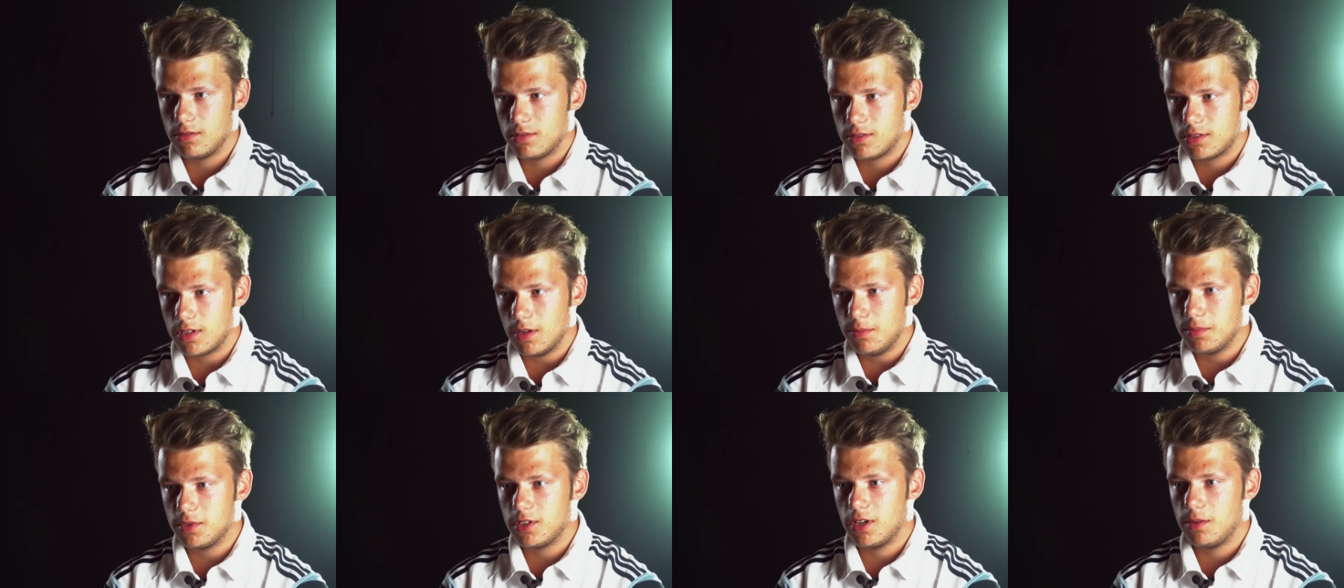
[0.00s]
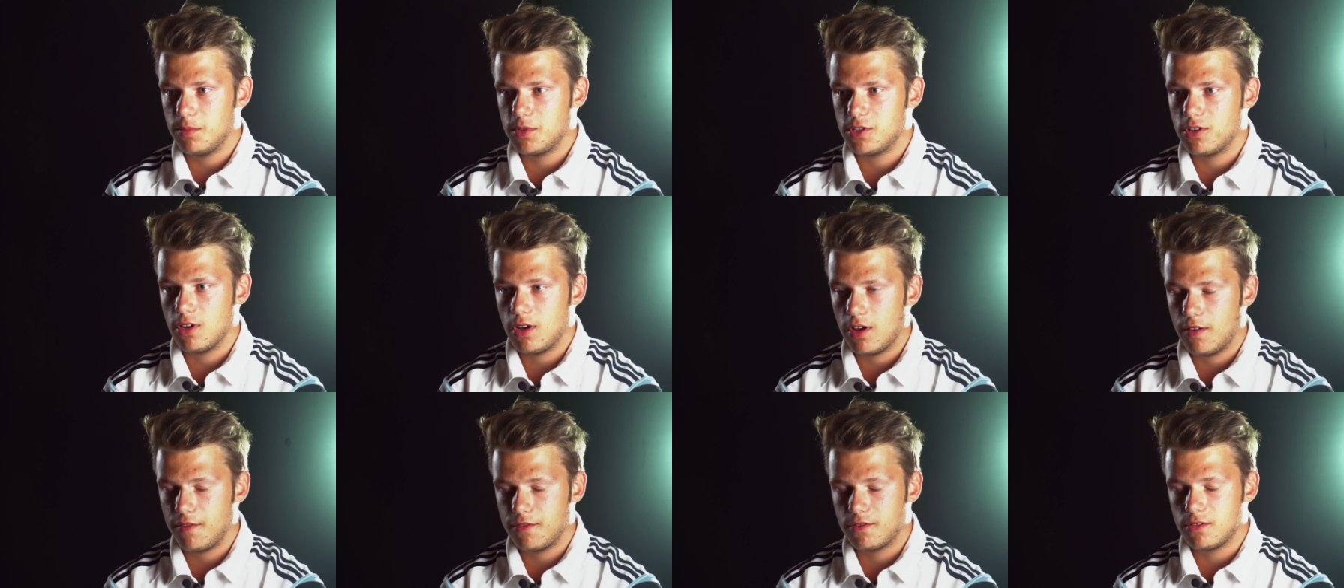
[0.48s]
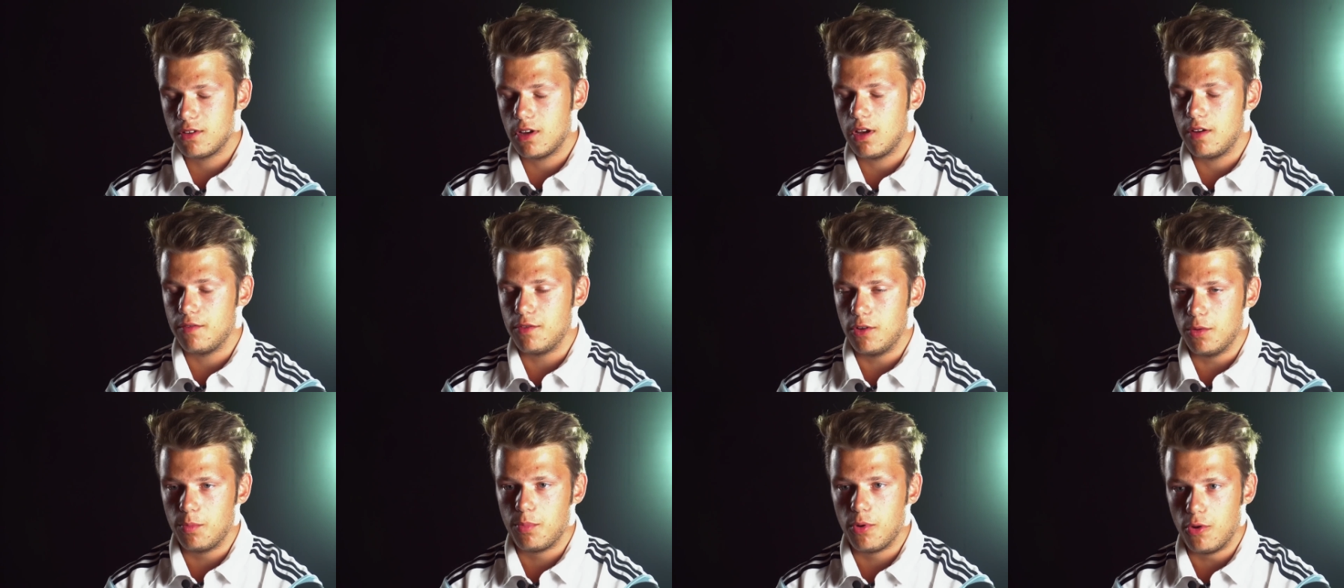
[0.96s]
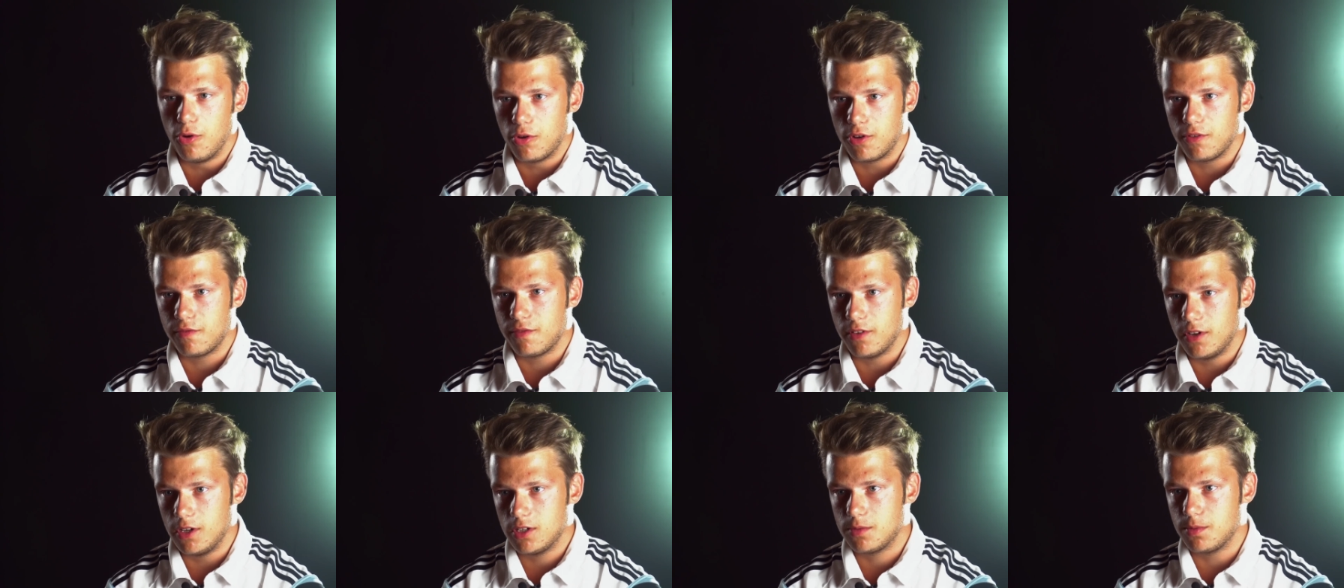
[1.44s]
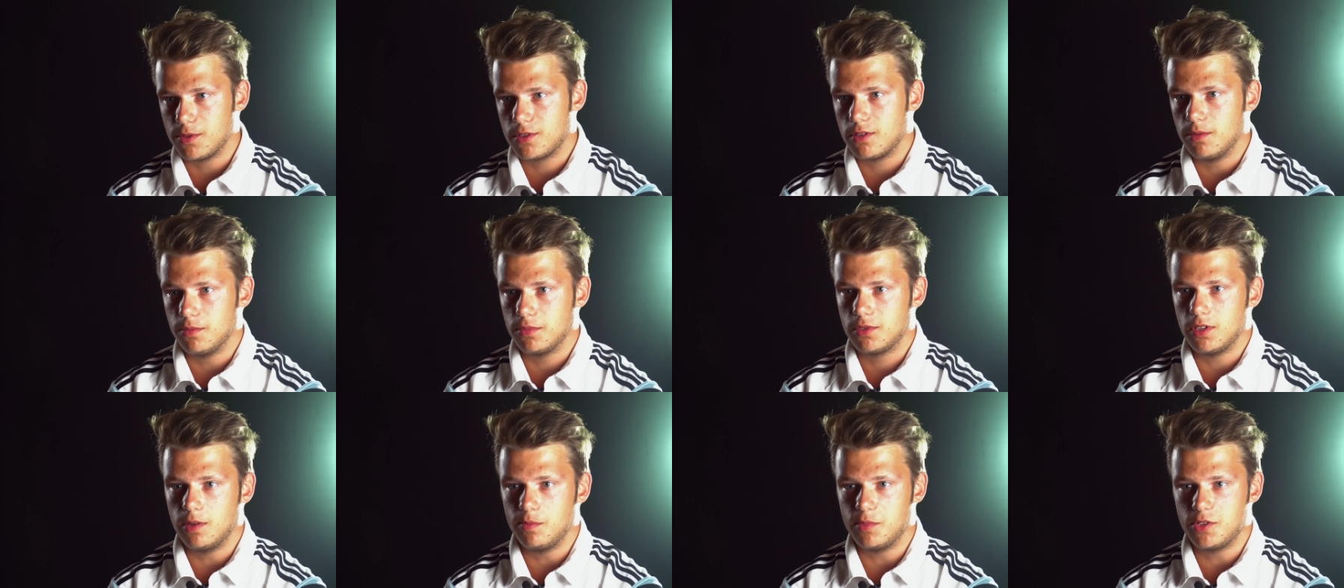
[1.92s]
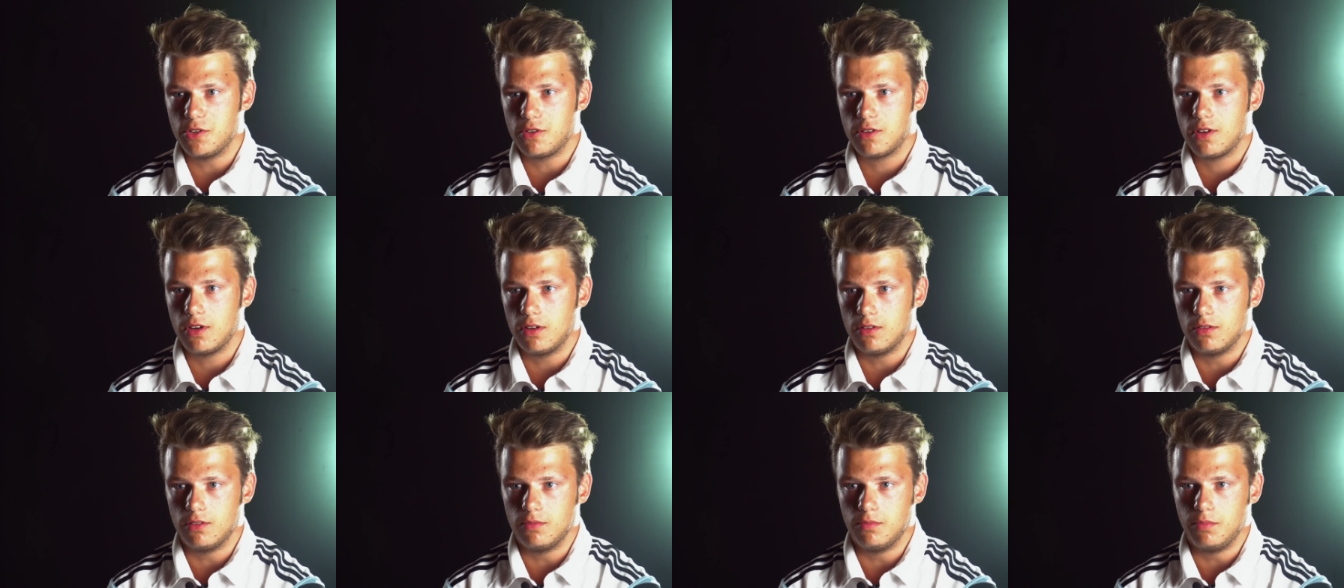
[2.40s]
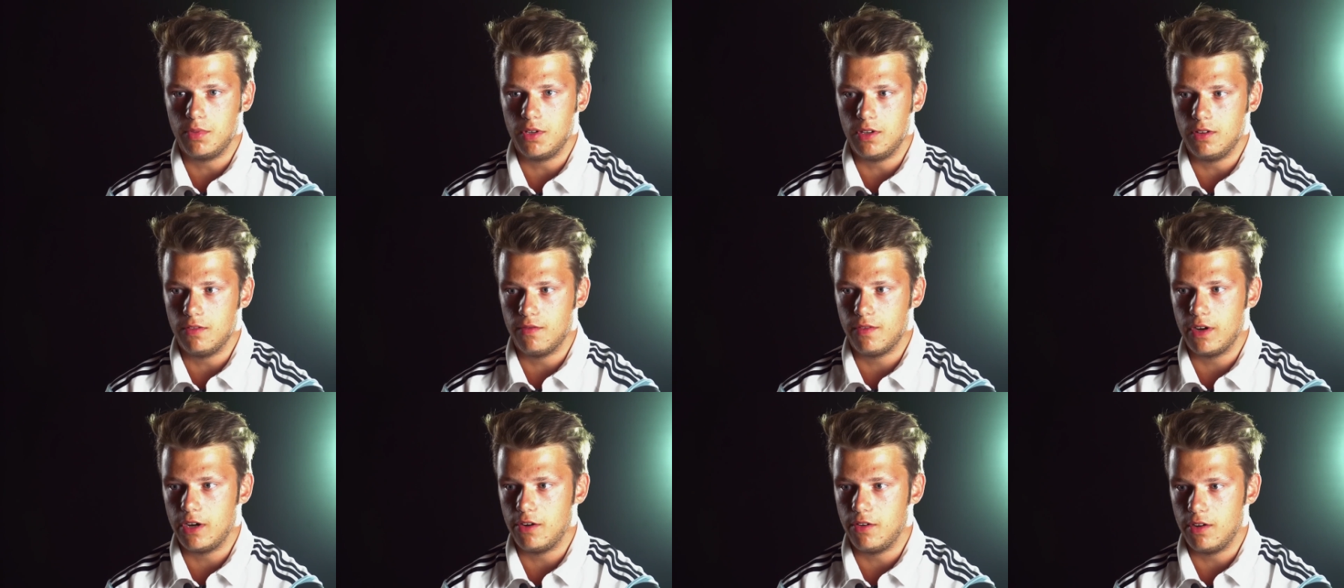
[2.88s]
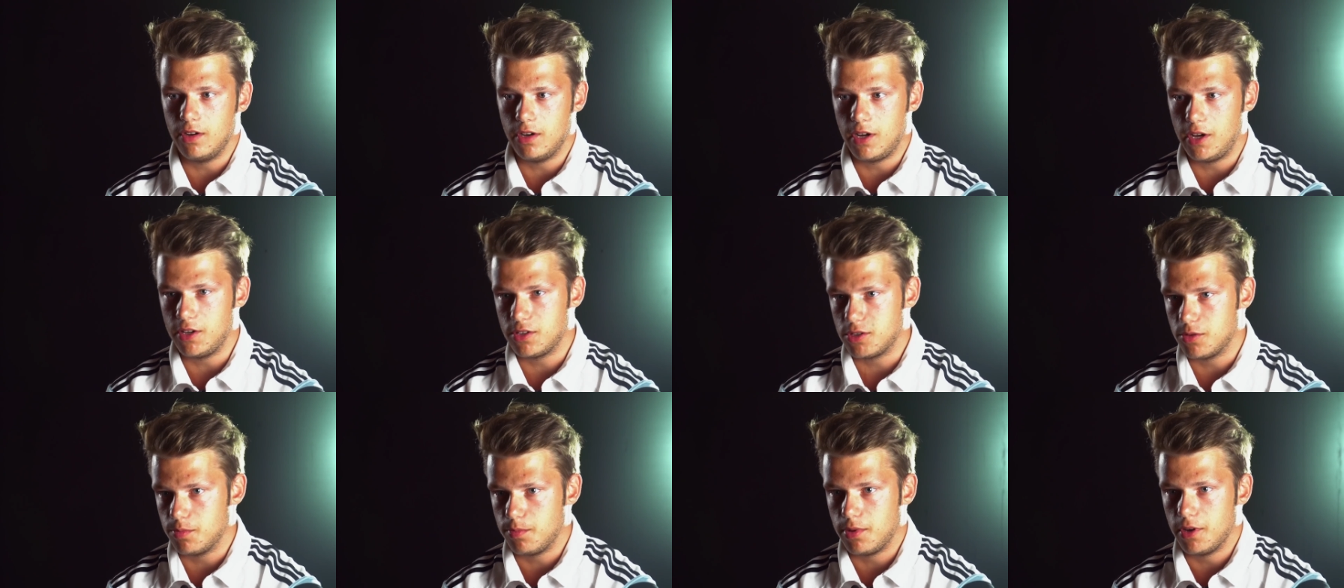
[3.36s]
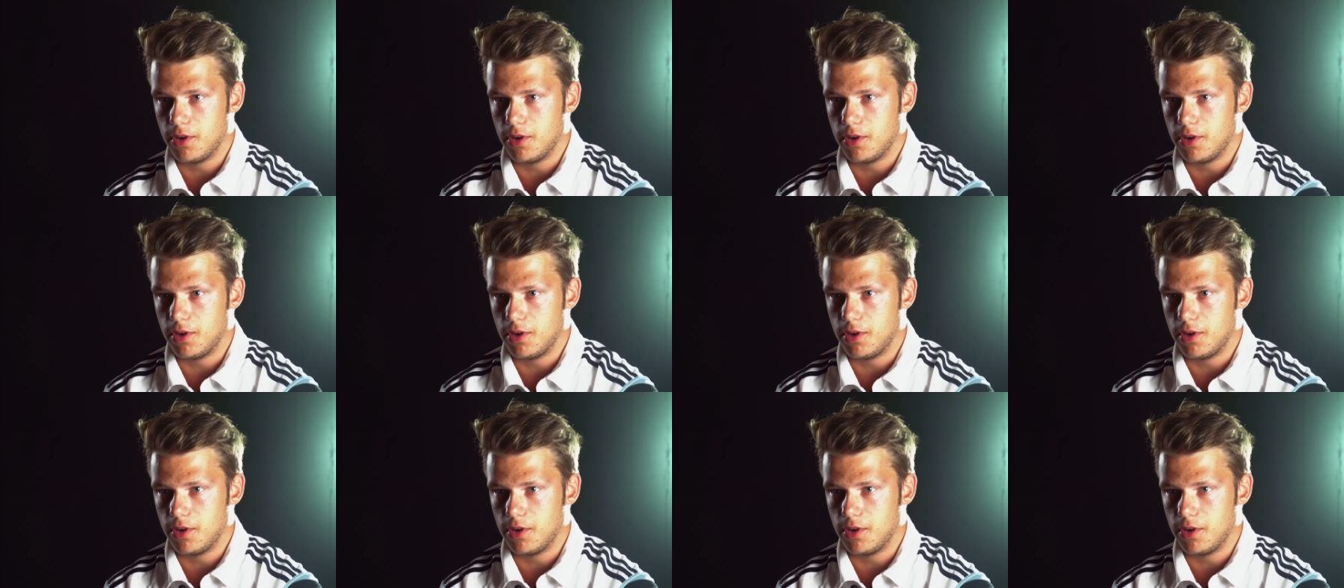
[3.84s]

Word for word: Sometimes you have to have your poker face, but sometimes you can be very nice to